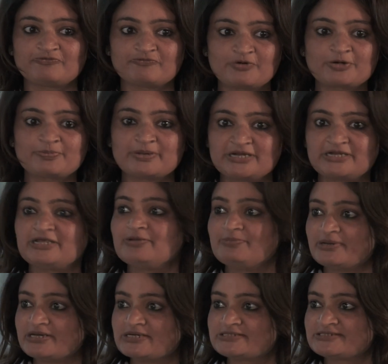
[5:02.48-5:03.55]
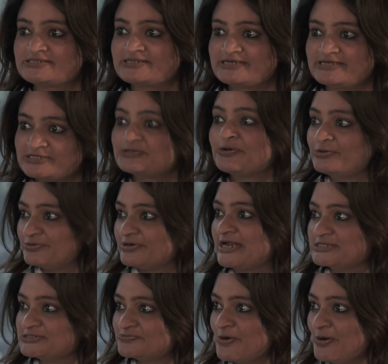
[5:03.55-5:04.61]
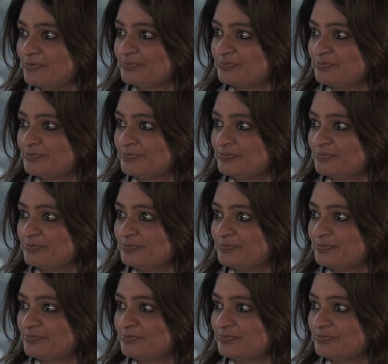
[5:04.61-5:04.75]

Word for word: what my team does is going to transform.